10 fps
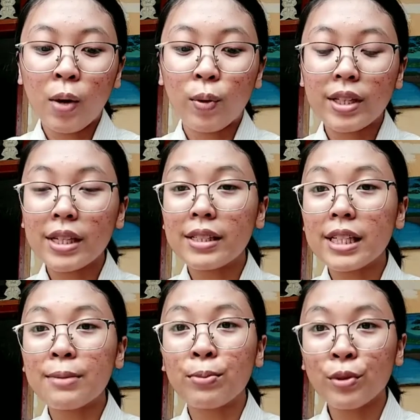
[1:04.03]
which is
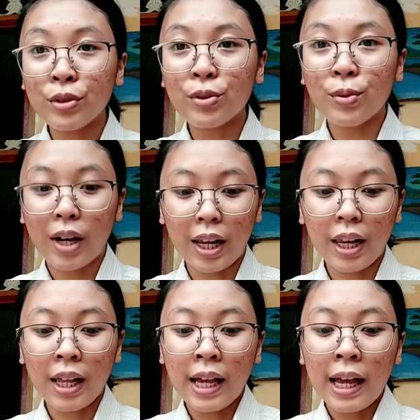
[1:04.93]
this
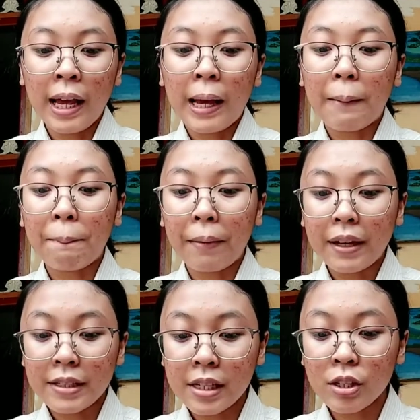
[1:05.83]
mutual
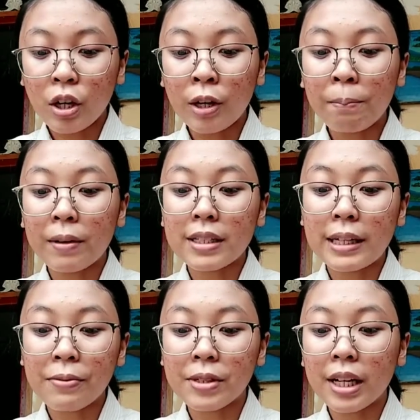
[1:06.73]
emphasis on
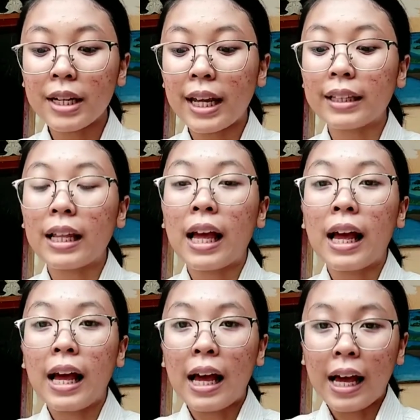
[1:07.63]
perception that
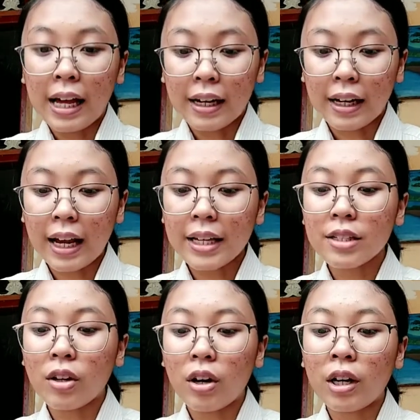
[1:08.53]

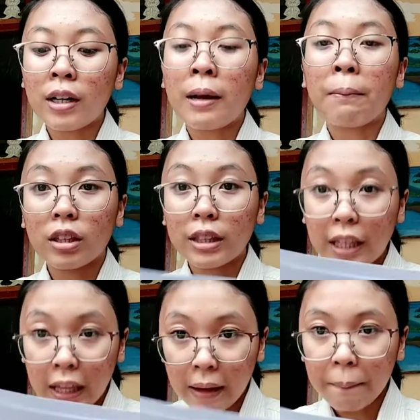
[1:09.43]
rise on
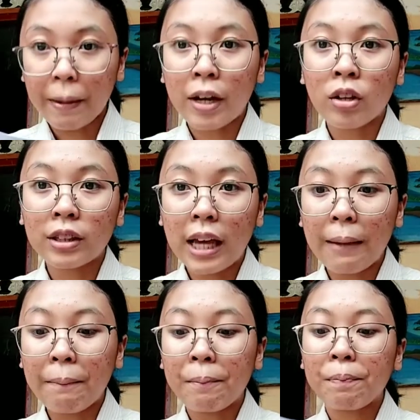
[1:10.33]

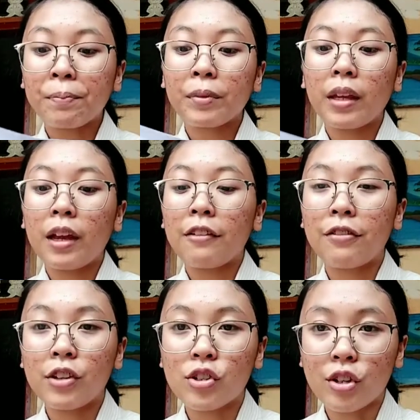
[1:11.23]
phenotype
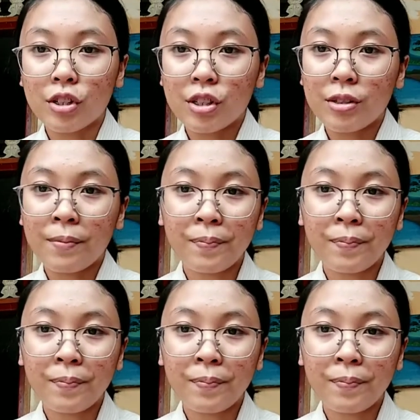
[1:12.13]
features.